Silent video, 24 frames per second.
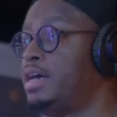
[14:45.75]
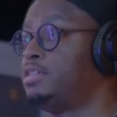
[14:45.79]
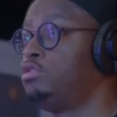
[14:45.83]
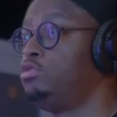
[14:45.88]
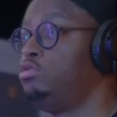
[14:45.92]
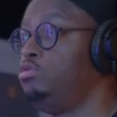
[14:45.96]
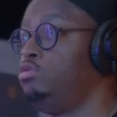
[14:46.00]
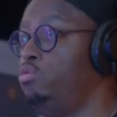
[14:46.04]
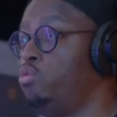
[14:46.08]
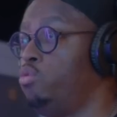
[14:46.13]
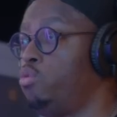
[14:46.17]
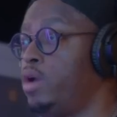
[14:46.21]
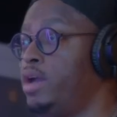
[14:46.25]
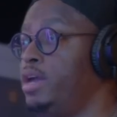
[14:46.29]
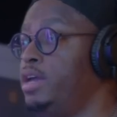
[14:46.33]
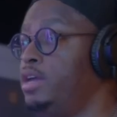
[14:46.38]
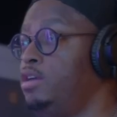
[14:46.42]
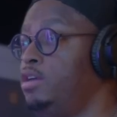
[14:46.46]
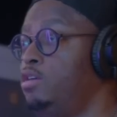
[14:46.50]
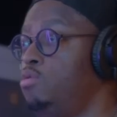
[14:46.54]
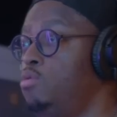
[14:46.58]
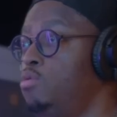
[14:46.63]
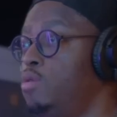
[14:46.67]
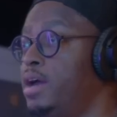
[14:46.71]
That's
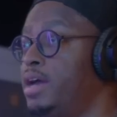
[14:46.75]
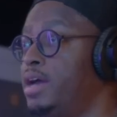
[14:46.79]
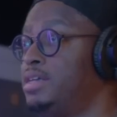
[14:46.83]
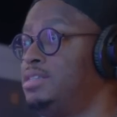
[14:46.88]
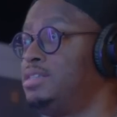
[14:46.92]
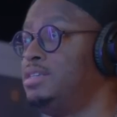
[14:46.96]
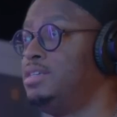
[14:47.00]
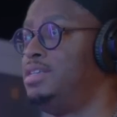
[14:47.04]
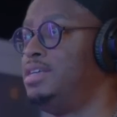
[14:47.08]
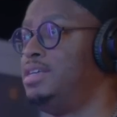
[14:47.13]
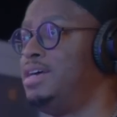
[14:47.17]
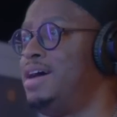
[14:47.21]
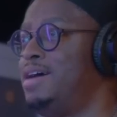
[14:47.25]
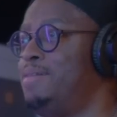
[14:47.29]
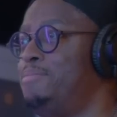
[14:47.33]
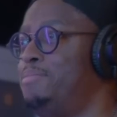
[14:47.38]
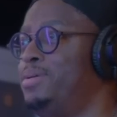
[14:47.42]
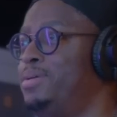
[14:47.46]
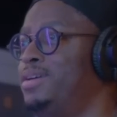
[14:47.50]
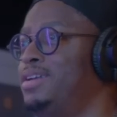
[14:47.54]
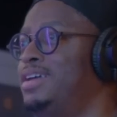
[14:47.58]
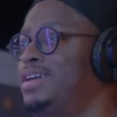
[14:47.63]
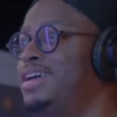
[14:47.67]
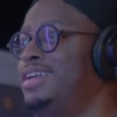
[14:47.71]
great UX
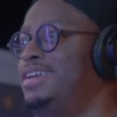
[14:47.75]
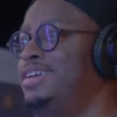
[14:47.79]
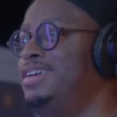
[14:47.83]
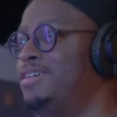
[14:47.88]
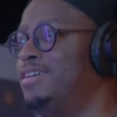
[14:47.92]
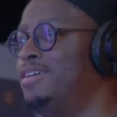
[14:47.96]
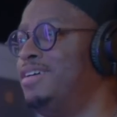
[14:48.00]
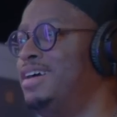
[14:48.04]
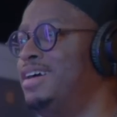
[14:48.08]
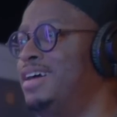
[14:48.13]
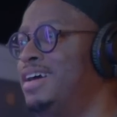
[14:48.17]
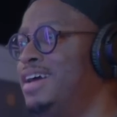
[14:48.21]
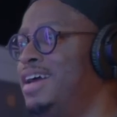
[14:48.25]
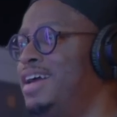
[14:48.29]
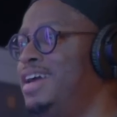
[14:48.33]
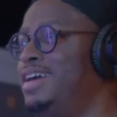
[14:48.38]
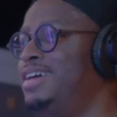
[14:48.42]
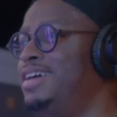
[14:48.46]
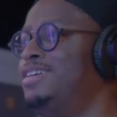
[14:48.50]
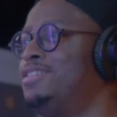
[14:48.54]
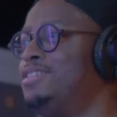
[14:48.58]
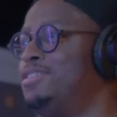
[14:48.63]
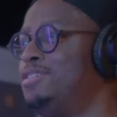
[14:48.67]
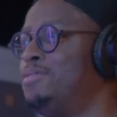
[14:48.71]
design. Put it in your
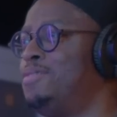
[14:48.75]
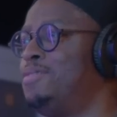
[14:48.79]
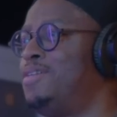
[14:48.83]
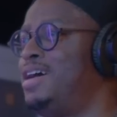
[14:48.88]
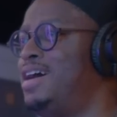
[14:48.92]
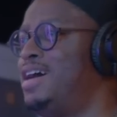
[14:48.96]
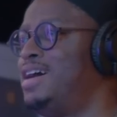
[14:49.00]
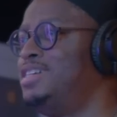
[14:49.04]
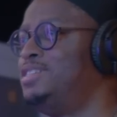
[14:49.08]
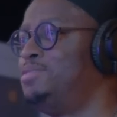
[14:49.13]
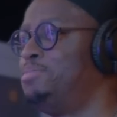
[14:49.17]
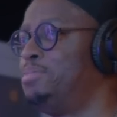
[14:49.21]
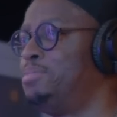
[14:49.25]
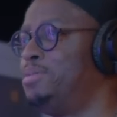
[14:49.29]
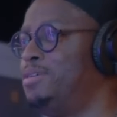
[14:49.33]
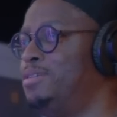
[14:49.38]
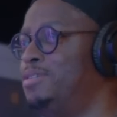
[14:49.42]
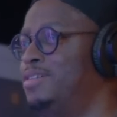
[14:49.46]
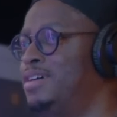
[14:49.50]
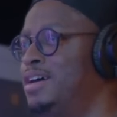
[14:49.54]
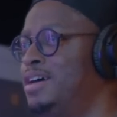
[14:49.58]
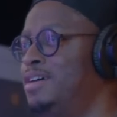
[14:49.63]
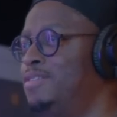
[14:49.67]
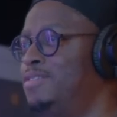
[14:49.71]
garage,
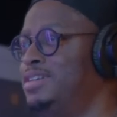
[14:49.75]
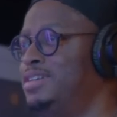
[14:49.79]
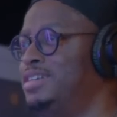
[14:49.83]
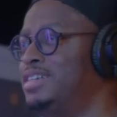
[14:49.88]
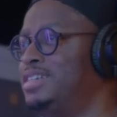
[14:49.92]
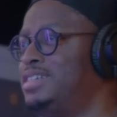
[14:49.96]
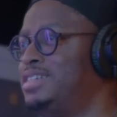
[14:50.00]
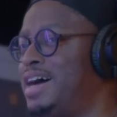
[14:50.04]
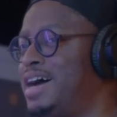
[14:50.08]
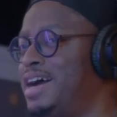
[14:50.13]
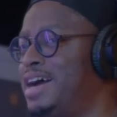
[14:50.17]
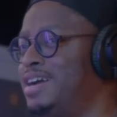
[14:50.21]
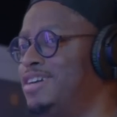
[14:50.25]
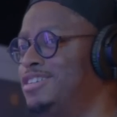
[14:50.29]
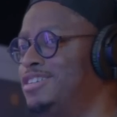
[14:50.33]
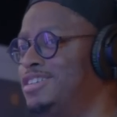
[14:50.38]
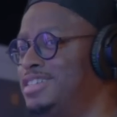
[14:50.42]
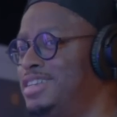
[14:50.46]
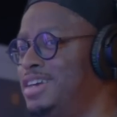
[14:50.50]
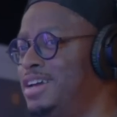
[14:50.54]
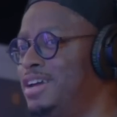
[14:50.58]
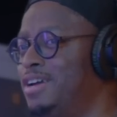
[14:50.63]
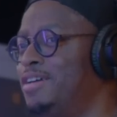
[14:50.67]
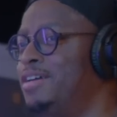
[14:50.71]
bro, with the
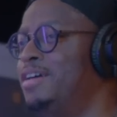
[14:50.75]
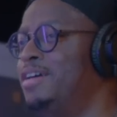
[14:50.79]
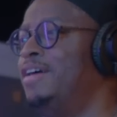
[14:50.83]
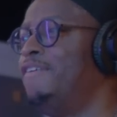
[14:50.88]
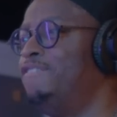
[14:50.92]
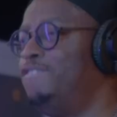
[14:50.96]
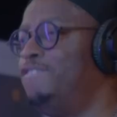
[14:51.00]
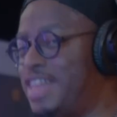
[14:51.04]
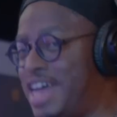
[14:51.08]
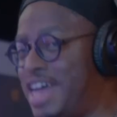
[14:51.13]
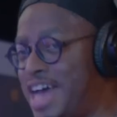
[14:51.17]
tires there.